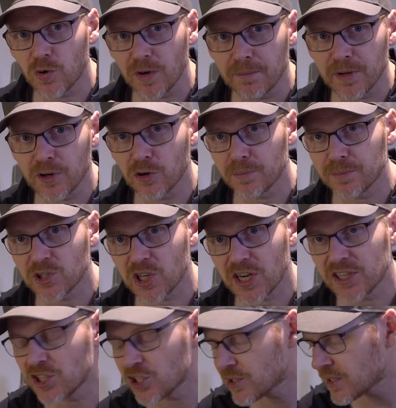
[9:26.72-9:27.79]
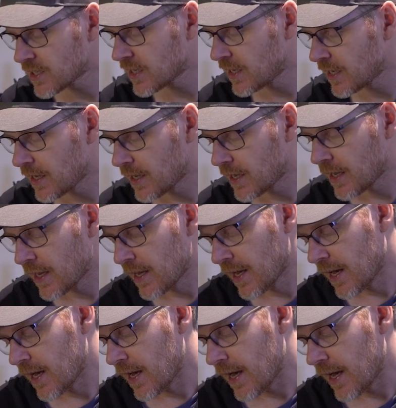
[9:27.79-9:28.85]
equipment up changes.
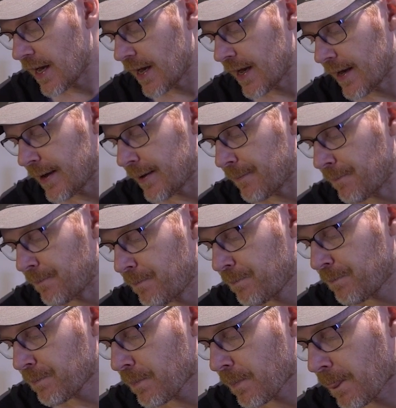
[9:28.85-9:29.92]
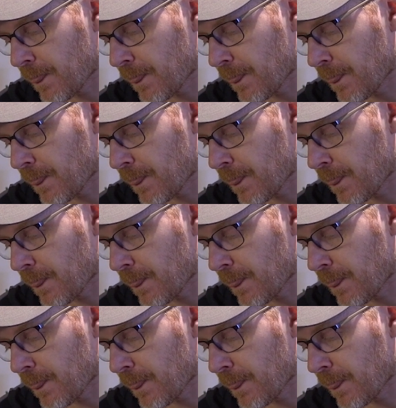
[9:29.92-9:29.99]
Um,